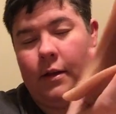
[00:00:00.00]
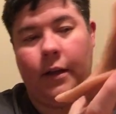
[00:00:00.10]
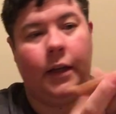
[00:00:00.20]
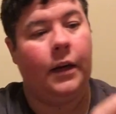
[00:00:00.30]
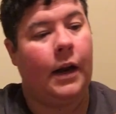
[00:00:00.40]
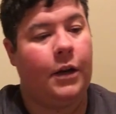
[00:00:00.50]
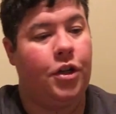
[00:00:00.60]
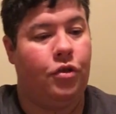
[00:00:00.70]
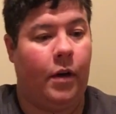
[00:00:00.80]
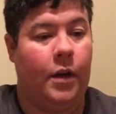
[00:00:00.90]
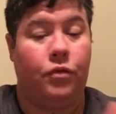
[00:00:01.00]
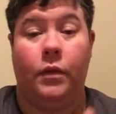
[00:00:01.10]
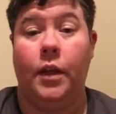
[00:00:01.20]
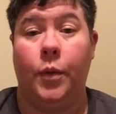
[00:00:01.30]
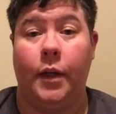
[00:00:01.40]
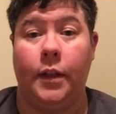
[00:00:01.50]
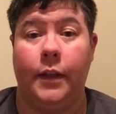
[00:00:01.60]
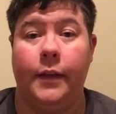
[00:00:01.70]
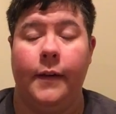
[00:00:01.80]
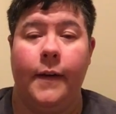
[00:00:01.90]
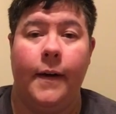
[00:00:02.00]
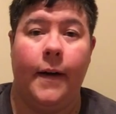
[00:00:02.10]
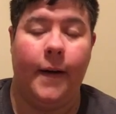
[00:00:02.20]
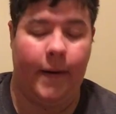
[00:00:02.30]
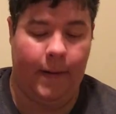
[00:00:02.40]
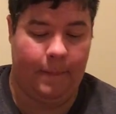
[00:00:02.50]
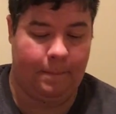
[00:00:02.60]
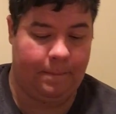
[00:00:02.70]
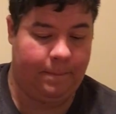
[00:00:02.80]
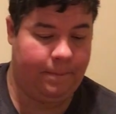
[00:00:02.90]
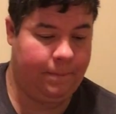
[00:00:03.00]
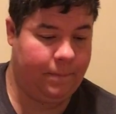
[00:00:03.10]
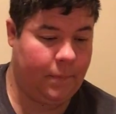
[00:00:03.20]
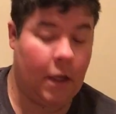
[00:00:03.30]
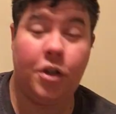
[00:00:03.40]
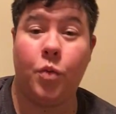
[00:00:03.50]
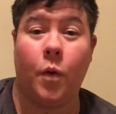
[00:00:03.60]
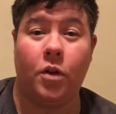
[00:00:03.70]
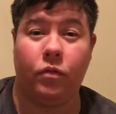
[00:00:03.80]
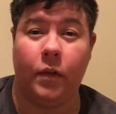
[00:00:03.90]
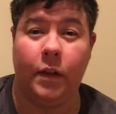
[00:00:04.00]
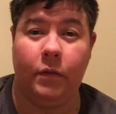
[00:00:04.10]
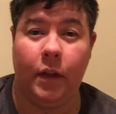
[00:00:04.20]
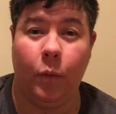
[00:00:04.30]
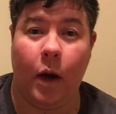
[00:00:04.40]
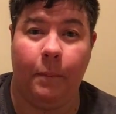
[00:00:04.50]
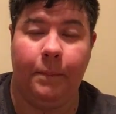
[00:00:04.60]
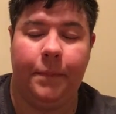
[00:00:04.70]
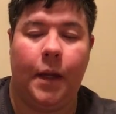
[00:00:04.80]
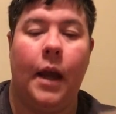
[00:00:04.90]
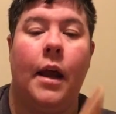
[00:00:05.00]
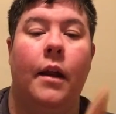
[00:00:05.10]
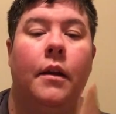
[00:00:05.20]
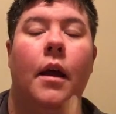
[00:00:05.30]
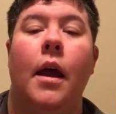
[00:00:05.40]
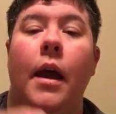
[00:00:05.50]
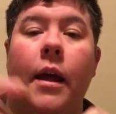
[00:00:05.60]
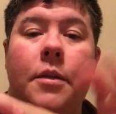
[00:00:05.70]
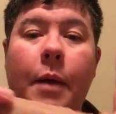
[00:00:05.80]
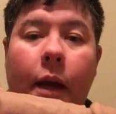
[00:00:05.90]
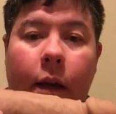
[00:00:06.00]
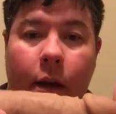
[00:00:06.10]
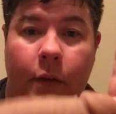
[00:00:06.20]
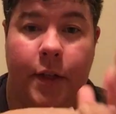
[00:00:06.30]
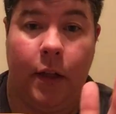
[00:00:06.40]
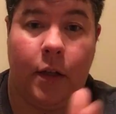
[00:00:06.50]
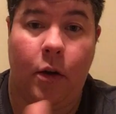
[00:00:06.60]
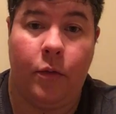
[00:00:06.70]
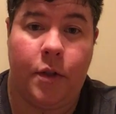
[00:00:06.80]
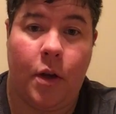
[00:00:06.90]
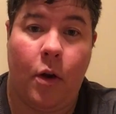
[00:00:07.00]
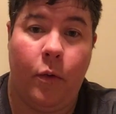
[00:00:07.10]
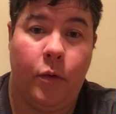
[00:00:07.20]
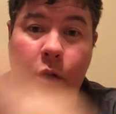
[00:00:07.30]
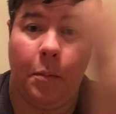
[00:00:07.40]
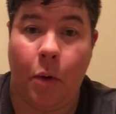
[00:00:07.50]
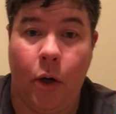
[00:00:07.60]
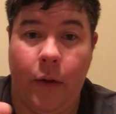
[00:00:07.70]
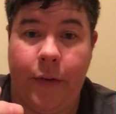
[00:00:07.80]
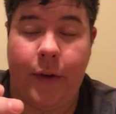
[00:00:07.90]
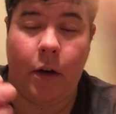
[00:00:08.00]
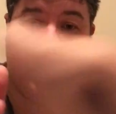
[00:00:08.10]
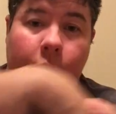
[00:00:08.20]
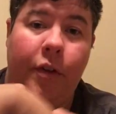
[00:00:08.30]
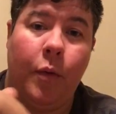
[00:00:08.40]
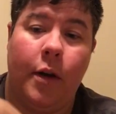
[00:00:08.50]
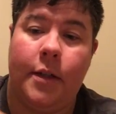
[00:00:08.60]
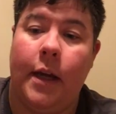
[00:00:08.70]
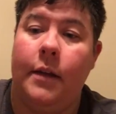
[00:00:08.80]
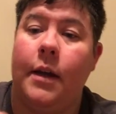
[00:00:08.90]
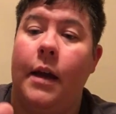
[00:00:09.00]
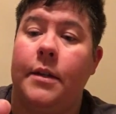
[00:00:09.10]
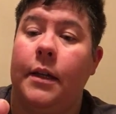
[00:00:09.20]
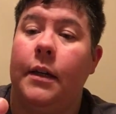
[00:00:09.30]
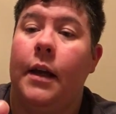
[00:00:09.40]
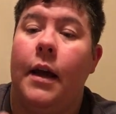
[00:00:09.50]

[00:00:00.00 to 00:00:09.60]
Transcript: Like, it actually drains really quickly. It just works really, really well. And it's made of silicone, so you can boil this sucker if you want to sanitize it.